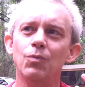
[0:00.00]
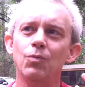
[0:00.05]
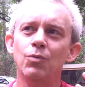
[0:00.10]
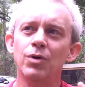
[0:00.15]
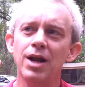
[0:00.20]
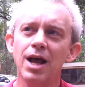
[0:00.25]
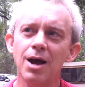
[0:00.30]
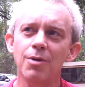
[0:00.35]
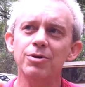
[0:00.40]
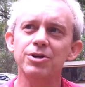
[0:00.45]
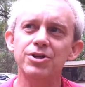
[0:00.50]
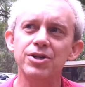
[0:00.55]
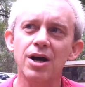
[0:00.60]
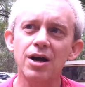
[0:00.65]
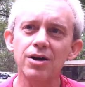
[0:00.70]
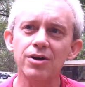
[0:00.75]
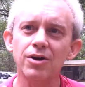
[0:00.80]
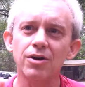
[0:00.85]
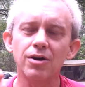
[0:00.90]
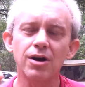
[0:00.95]
when I was
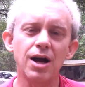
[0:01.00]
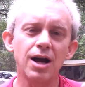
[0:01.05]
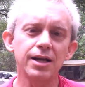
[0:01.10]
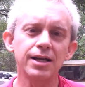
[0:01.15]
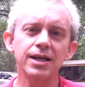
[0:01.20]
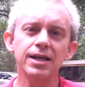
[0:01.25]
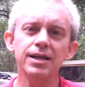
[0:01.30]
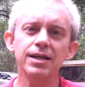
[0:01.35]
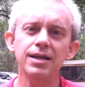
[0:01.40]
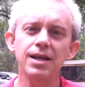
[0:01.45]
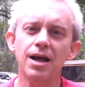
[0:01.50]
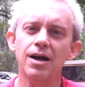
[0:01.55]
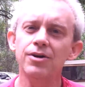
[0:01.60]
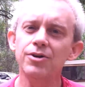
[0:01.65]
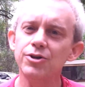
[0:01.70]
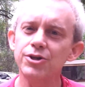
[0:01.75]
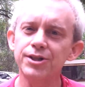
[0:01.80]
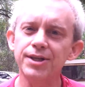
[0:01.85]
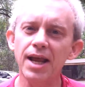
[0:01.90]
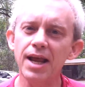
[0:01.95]
younger, I didn't
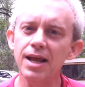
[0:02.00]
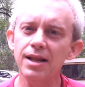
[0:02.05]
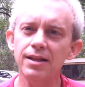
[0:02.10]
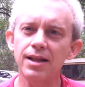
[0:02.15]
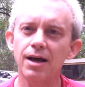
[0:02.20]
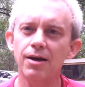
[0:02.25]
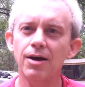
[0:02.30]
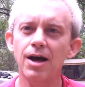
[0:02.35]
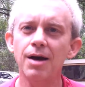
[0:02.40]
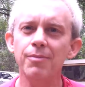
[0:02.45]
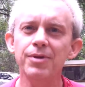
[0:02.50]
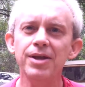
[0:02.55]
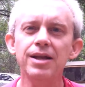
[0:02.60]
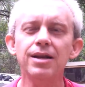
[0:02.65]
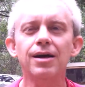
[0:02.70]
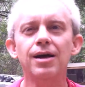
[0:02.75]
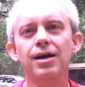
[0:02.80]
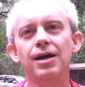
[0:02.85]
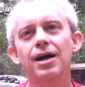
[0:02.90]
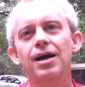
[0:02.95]
understand that. I mean,
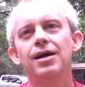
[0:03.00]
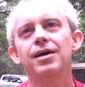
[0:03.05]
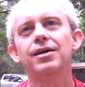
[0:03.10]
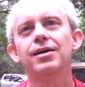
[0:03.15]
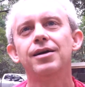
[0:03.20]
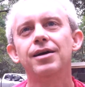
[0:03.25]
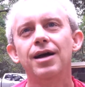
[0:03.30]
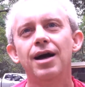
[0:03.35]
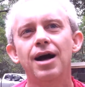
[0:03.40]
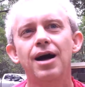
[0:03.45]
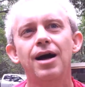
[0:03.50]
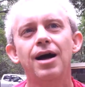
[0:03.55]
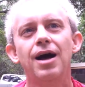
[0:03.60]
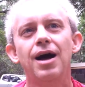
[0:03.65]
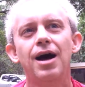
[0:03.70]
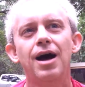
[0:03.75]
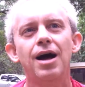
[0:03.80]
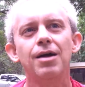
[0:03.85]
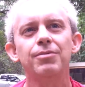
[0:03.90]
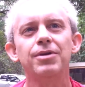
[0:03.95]

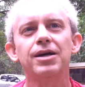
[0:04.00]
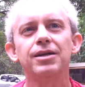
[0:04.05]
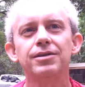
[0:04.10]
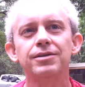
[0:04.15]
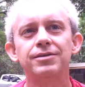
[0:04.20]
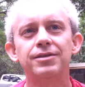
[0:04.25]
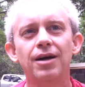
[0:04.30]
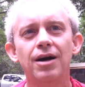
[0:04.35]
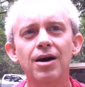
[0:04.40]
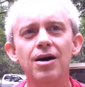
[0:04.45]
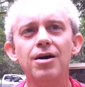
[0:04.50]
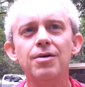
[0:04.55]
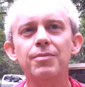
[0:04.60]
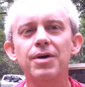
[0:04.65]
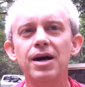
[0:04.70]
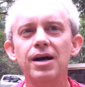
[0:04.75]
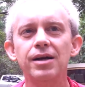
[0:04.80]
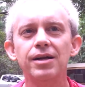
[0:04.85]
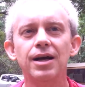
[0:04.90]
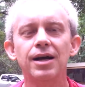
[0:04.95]
I'm not dumb.
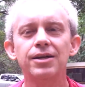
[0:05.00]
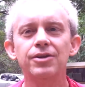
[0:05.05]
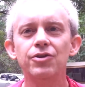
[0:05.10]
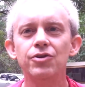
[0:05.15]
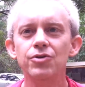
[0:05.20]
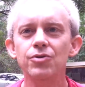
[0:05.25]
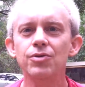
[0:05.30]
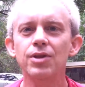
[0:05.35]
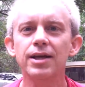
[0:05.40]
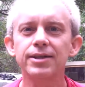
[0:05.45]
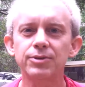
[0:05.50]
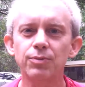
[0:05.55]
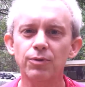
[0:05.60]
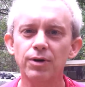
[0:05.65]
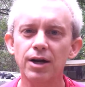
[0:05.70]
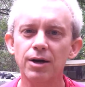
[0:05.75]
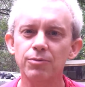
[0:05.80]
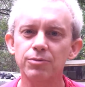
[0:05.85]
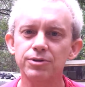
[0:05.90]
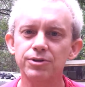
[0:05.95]
I knew that's
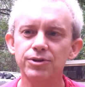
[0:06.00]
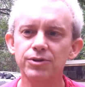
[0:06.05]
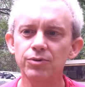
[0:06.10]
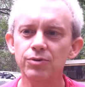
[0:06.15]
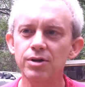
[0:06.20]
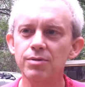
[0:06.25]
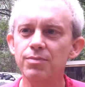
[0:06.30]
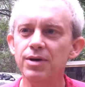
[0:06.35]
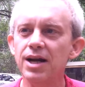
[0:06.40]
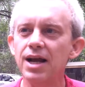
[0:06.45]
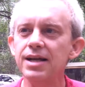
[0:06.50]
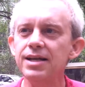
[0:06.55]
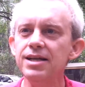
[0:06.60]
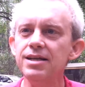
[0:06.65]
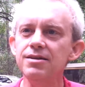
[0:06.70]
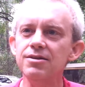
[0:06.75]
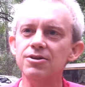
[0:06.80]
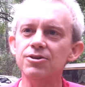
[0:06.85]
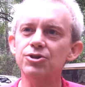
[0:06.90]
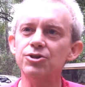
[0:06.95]
what I was doing, but I
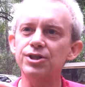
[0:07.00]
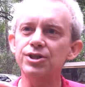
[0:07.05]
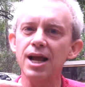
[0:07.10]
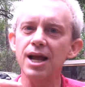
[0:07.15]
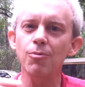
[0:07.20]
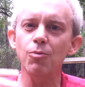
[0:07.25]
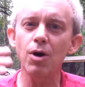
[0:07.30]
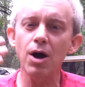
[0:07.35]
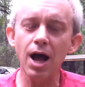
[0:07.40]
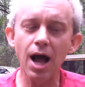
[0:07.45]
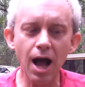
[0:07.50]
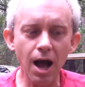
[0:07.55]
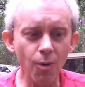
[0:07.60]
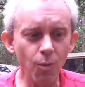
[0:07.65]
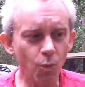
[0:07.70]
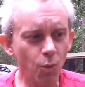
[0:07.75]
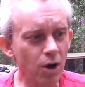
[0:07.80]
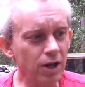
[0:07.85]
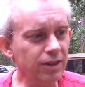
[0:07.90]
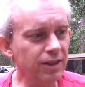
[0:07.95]
didn't understand
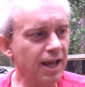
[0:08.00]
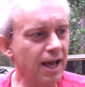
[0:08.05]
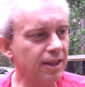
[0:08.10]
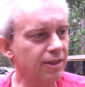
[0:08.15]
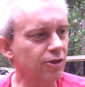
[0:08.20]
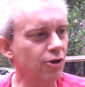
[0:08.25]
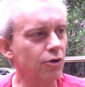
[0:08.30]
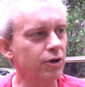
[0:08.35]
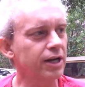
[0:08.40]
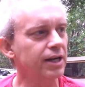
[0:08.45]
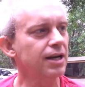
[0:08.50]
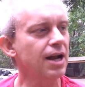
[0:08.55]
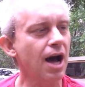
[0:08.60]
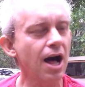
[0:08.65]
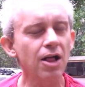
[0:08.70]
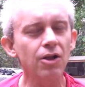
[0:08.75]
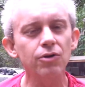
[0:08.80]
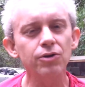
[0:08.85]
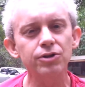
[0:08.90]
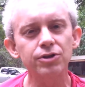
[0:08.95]
what that
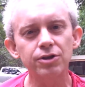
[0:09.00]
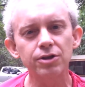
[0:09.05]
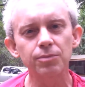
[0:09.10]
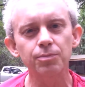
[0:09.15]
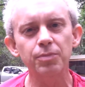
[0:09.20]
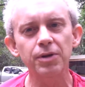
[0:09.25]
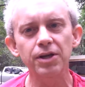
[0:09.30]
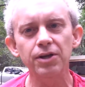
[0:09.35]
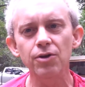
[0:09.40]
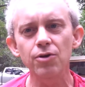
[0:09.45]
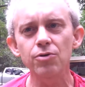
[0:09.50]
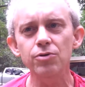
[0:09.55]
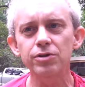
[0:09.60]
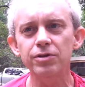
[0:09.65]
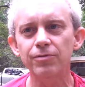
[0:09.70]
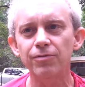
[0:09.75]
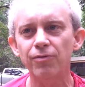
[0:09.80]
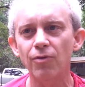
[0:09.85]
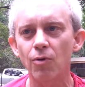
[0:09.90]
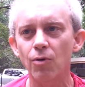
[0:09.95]
$30 could be
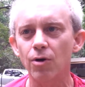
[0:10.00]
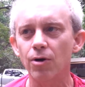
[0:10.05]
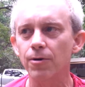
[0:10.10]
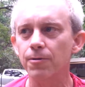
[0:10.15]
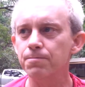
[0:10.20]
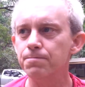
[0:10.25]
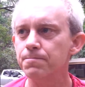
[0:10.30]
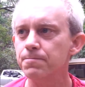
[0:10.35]
used for.